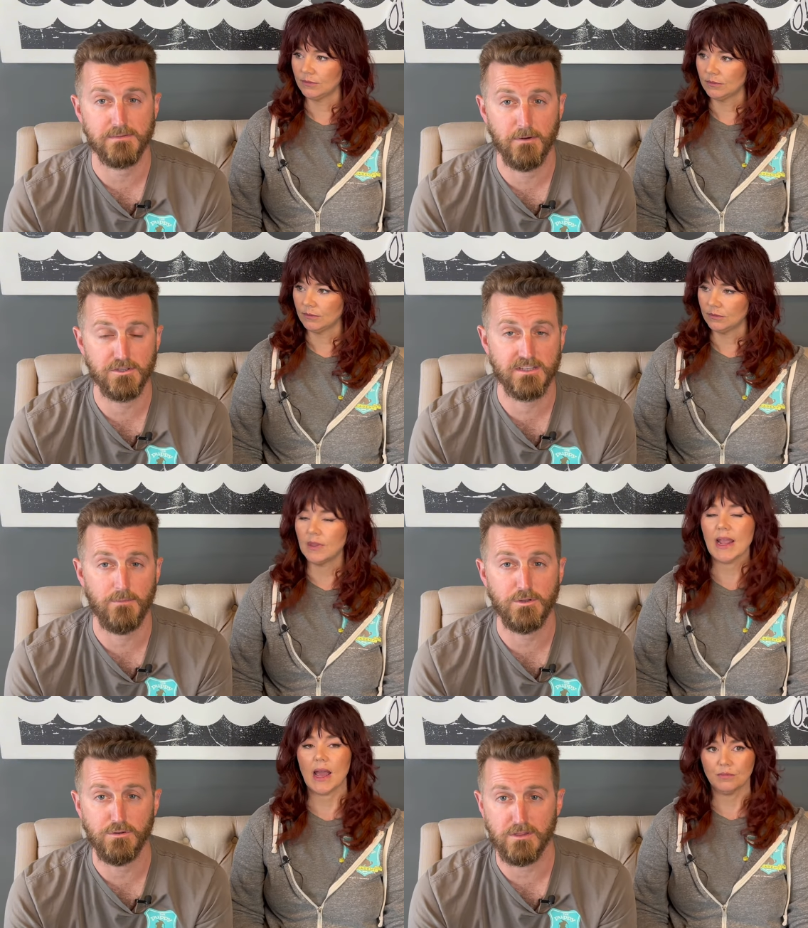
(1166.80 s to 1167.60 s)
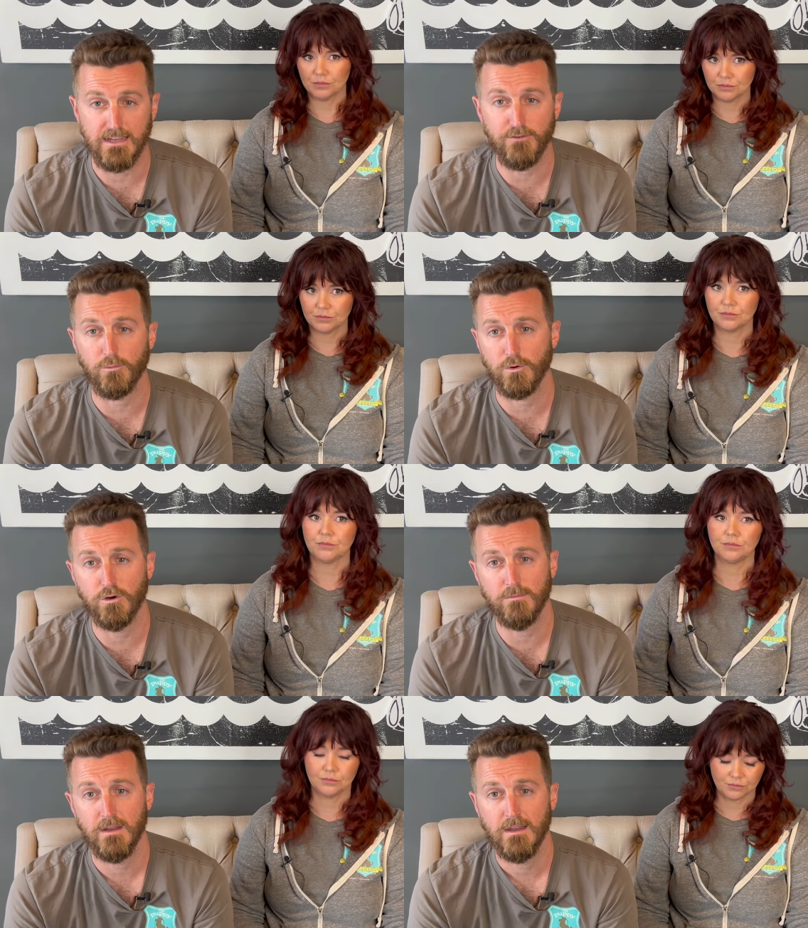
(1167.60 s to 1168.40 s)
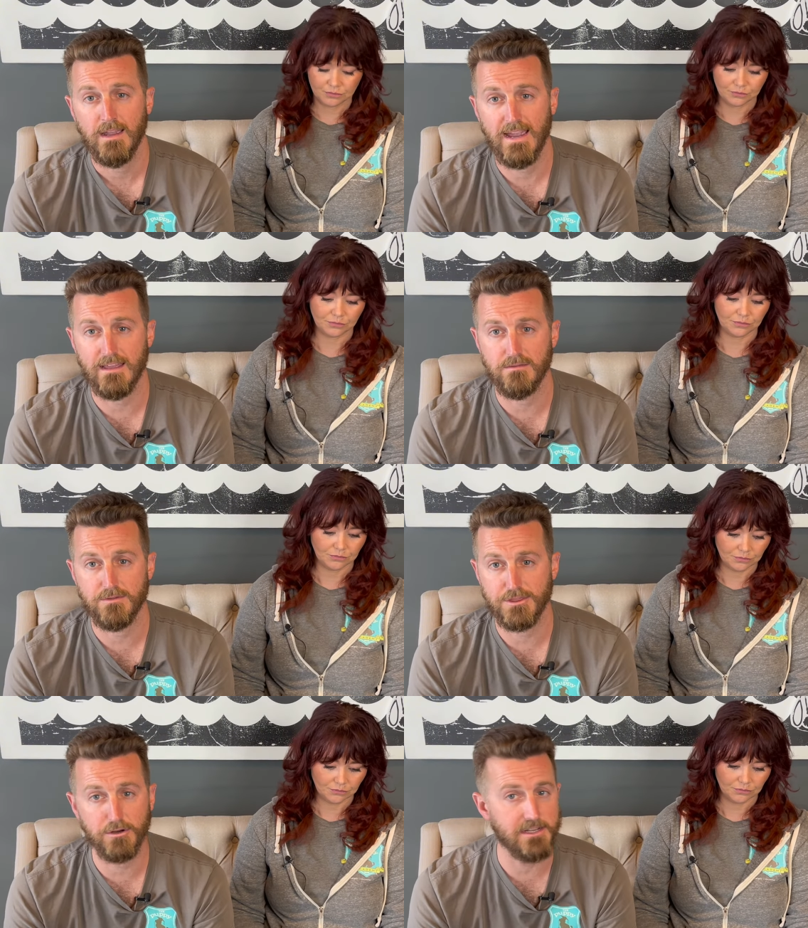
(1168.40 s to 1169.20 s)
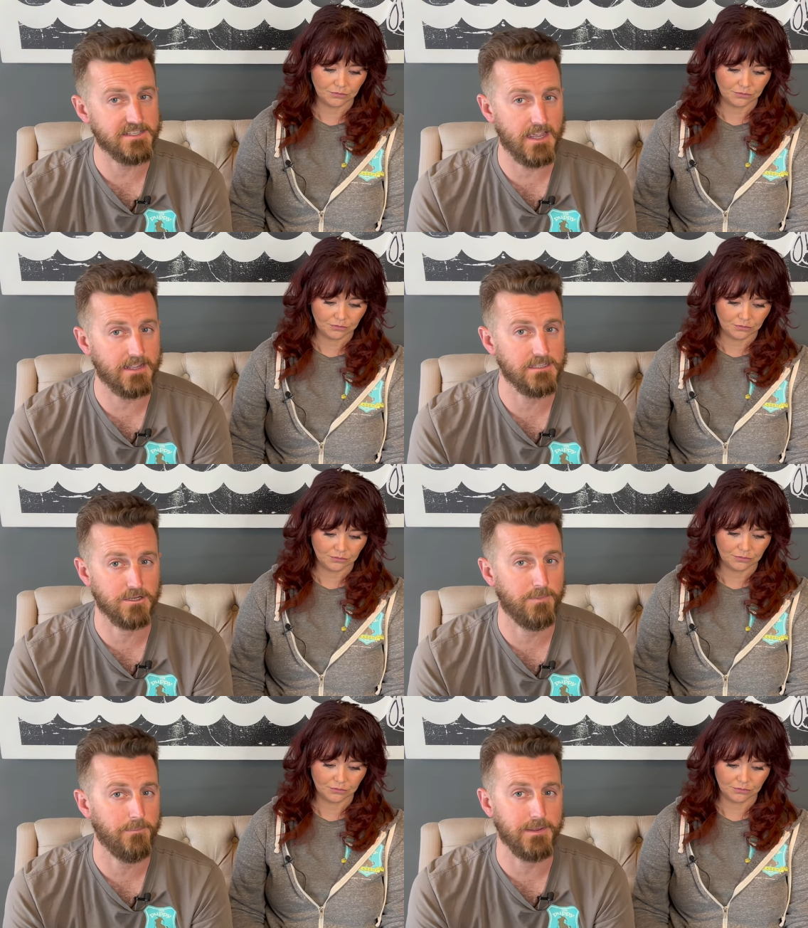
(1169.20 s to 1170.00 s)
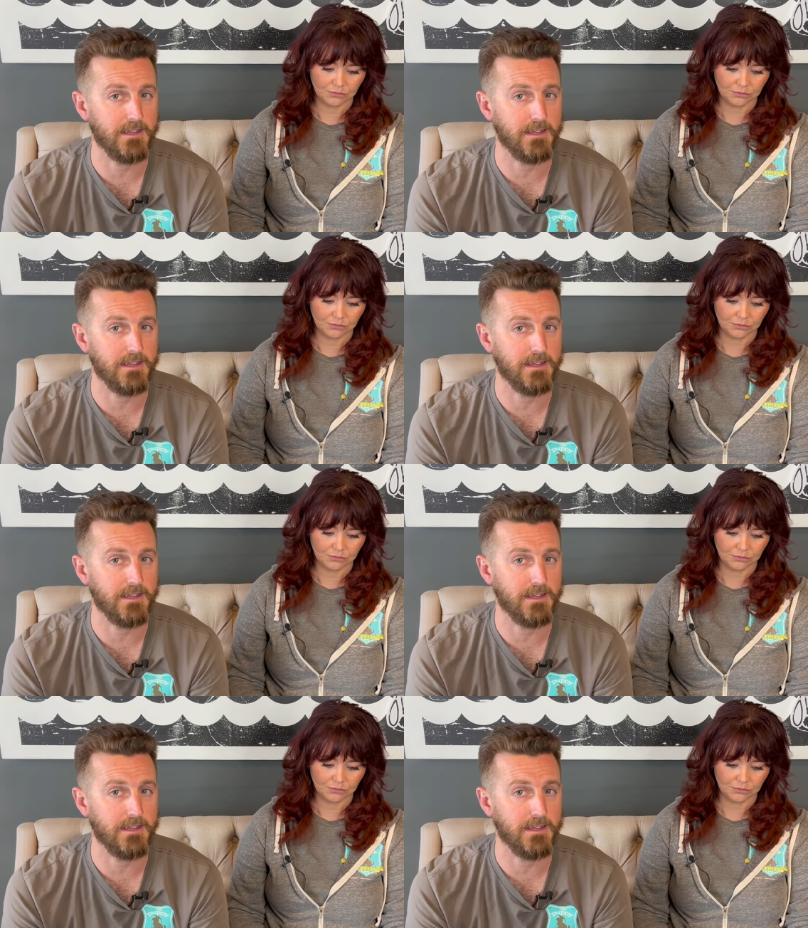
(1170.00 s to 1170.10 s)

Speaker 1: most time when yeah. you leave a room, in 30 seconds, your puppy